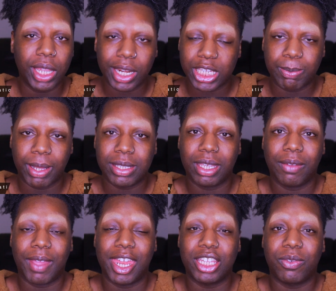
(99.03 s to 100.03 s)

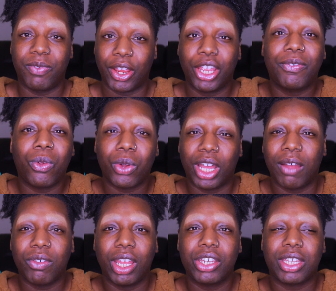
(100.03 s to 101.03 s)
inexpensive and it's very full
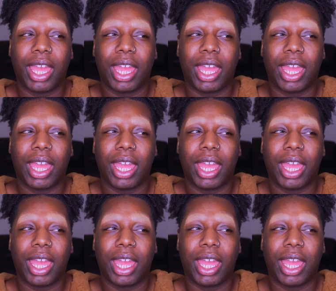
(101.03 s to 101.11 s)
coverage.